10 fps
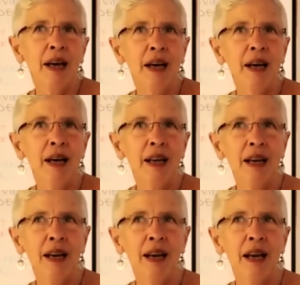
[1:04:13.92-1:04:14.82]

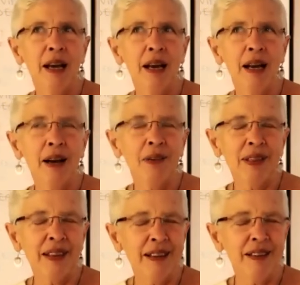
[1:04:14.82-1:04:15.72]
And
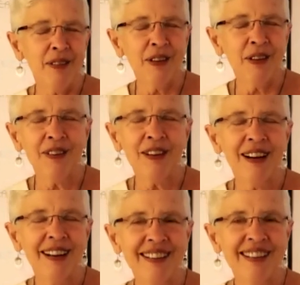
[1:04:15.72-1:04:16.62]
with that difficult
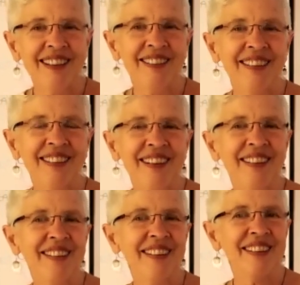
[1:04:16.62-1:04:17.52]
concept,
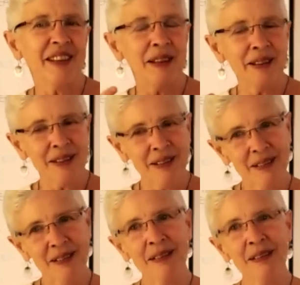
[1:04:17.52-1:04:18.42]
Steiner says, this is
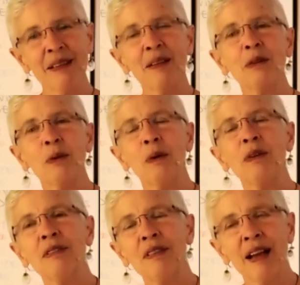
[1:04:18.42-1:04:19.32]
the
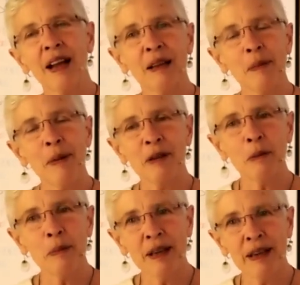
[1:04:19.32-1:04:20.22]
source of the elemental
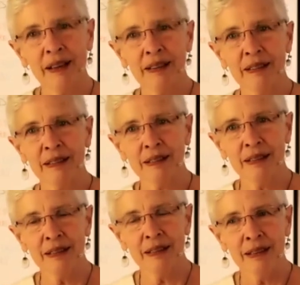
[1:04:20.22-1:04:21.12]
beings.
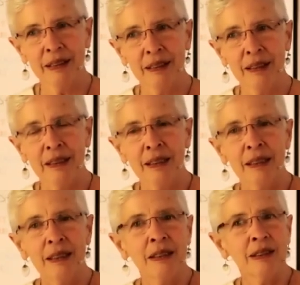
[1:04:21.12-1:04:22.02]

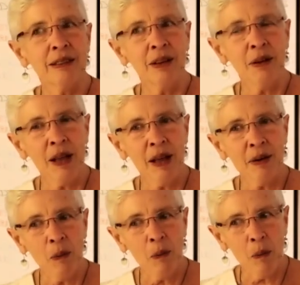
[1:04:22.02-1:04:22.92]
So that
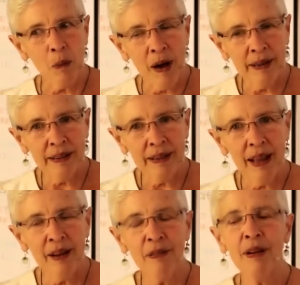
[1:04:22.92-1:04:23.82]
one
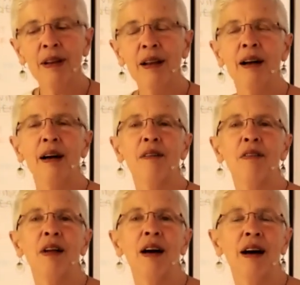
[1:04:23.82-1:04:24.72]
level
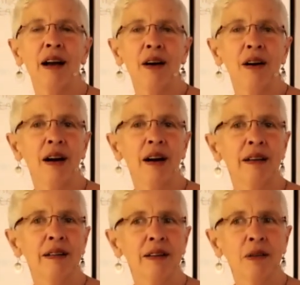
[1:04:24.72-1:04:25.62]
of the
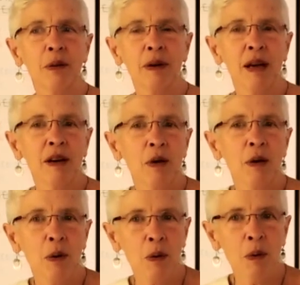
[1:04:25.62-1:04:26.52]
hierarchies has created
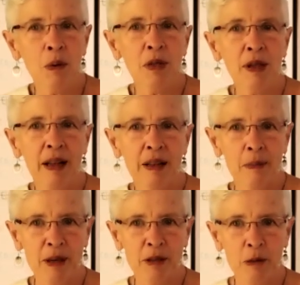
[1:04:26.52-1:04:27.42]
earth
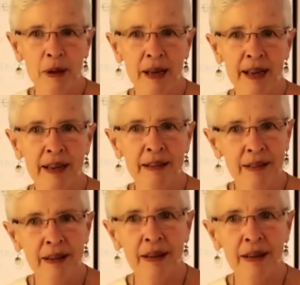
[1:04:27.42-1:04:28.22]
elemental beings.